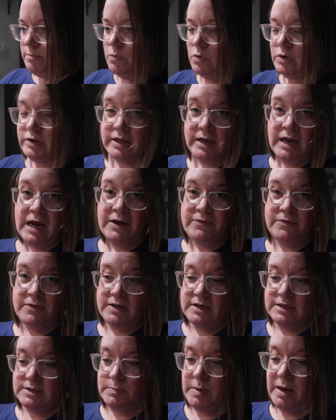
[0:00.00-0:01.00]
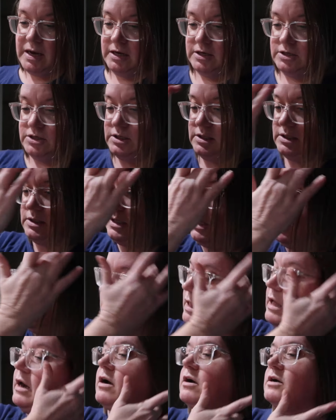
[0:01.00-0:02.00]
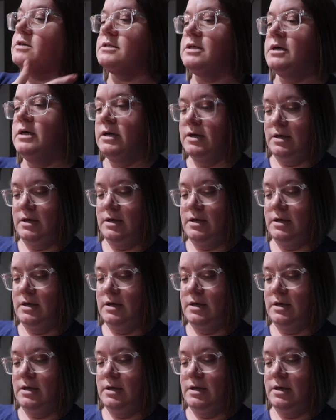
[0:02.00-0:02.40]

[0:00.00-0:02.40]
more than half of these packages and letters.